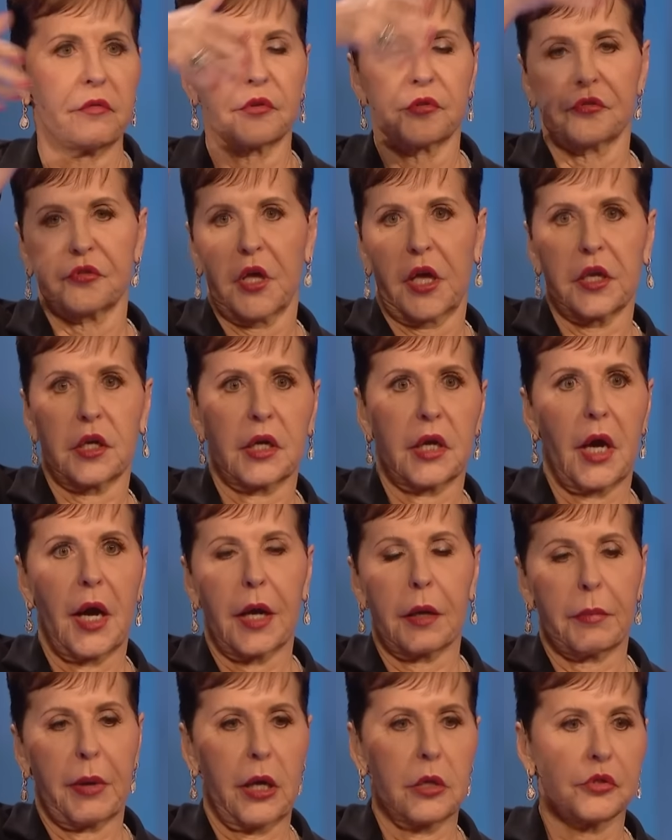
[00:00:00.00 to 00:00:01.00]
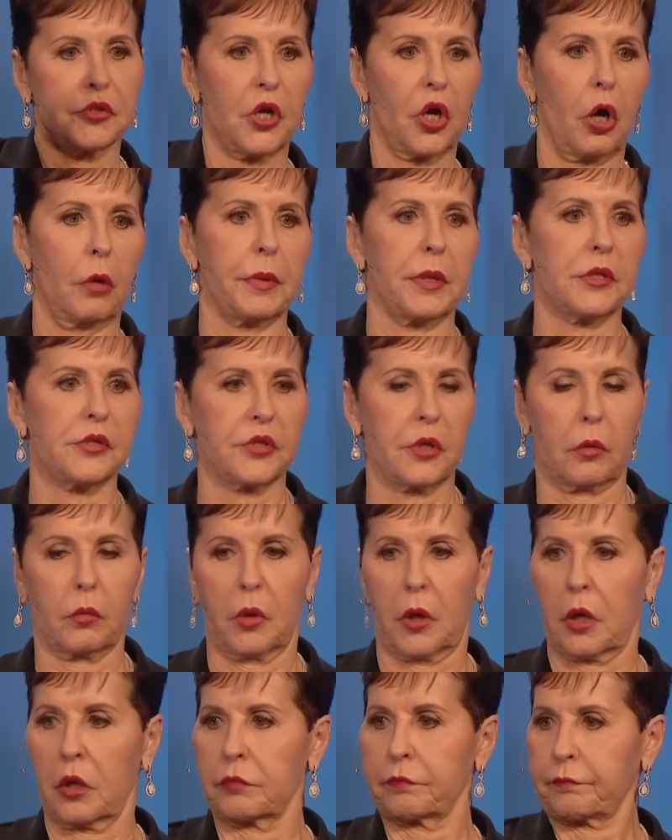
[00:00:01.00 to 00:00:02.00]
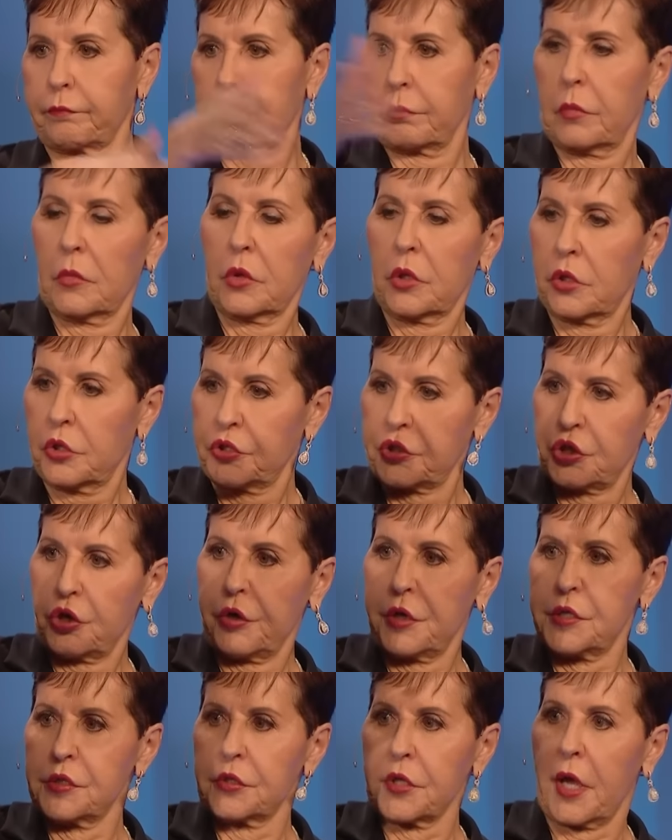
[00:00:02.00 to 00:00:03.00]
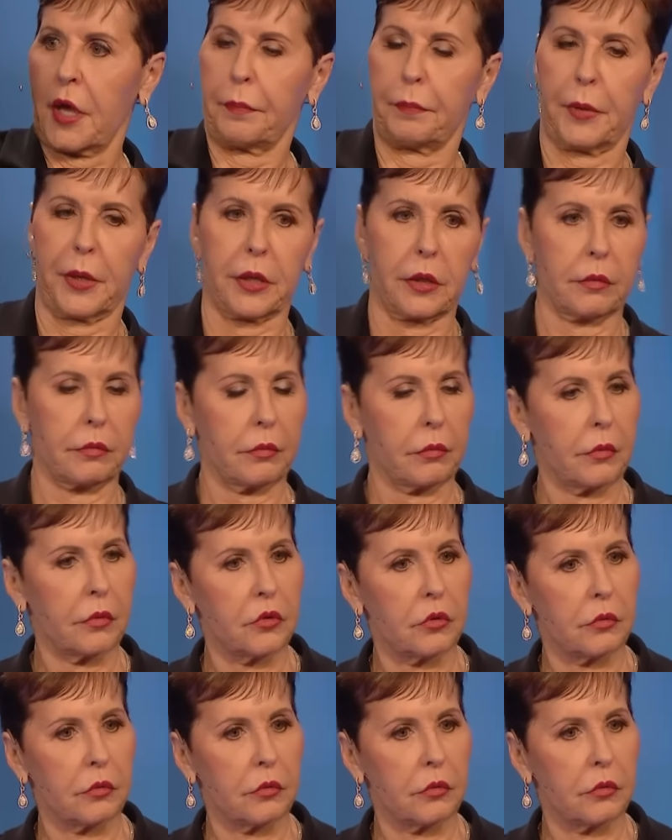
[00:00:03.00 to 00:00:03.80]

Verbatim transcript: devil say to God about Job? He said, Well, sure, he's happy.